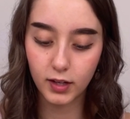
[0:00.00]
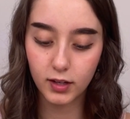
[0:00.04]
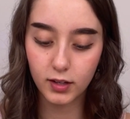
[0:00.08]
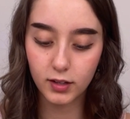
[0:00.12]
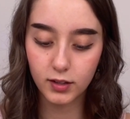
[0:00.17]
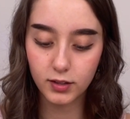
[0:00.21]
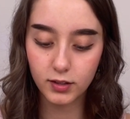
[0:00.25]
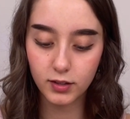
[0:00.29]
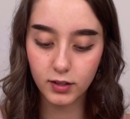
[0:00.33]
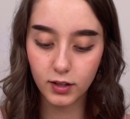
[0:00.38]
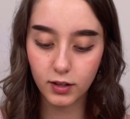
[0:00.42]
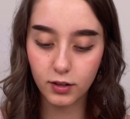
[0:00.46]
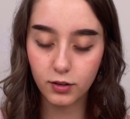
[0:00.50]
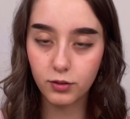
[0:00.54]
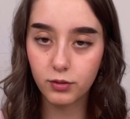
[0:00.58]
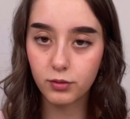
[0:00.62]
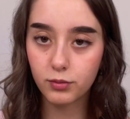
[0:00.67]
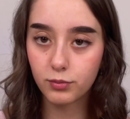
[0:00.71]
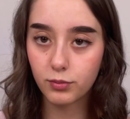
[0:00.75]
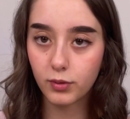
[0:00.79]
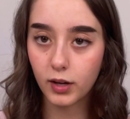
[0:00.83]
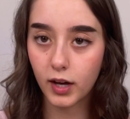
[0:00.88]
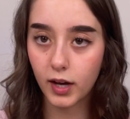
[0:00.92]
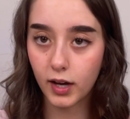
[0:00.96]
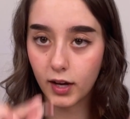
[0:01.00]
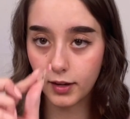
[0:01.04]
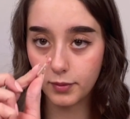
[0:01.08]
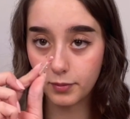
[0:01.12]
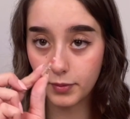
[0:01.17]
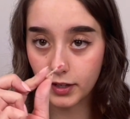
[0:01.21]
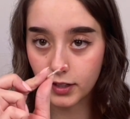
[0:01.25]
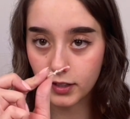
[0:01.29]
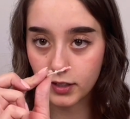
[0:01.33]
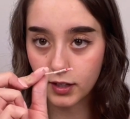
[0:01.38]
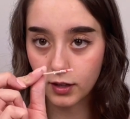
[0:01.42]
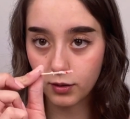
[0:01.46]
So I
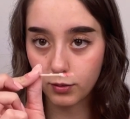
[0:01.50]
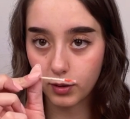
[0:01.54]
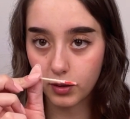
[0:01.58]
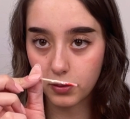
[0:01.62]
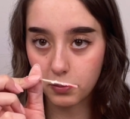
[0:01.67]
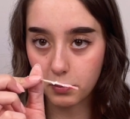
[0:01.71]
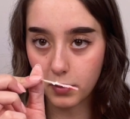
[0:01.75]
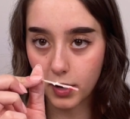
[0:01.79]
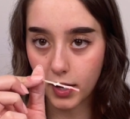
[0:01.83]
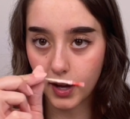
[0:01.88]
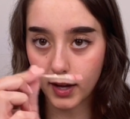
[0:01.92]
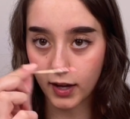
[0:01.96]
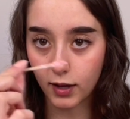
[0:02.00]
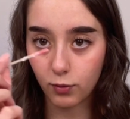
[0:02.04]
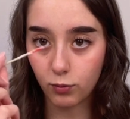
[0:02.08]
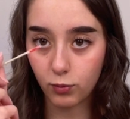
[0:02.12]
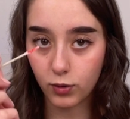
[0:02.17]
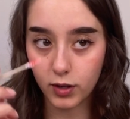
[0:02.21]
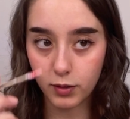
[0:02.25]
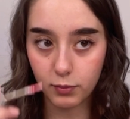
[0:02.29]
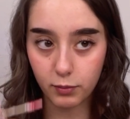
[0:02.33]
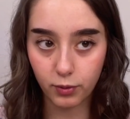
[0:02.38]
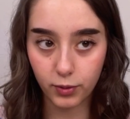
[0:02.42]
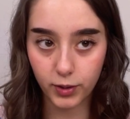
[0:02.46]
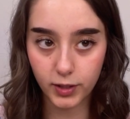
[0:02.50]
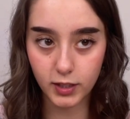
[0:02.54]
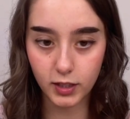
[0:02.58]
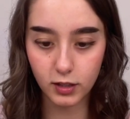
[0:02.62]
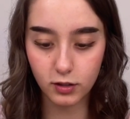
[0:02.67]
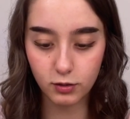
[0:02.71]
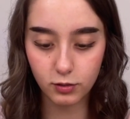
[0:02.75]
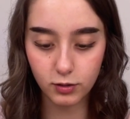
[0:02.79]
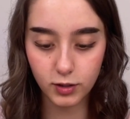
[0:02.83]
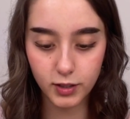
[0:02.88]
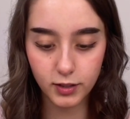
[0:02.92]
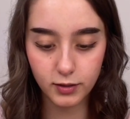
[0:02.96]
mixed it with my wooden pointy
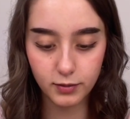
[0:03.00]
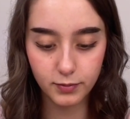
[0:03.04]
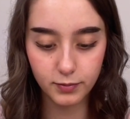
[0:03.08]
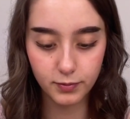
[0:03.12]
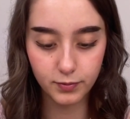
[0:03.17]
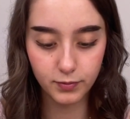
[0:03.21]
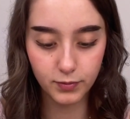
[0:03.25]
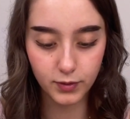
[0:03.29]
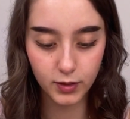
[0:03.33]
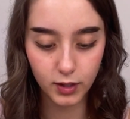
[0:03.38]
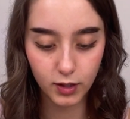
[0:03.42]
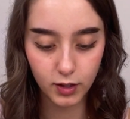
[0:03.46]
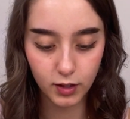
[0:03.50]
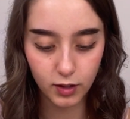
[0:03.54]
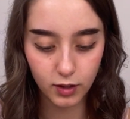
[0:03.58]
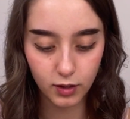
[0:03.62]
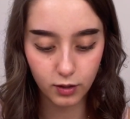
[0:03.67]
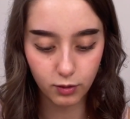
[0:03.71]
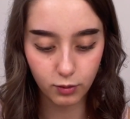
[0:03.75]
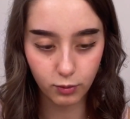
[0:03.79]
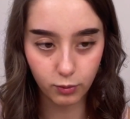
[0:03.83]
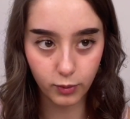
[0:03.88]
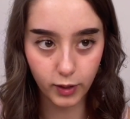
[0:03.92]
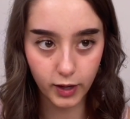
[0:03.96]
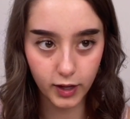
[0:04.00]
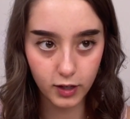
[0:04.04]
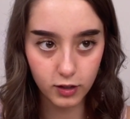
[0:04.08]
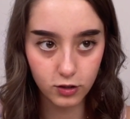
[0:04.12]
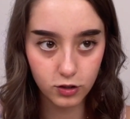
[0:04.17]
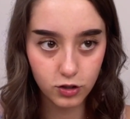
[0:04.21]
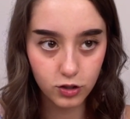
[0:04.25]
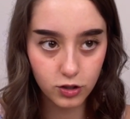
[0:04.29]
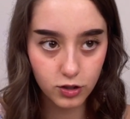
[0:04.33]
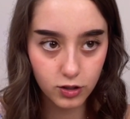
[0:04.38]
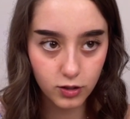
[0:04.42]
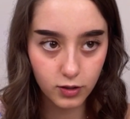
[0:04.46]
tool,
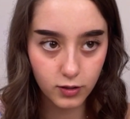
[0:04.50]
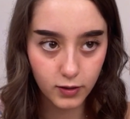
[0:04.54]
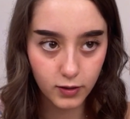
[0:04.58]
which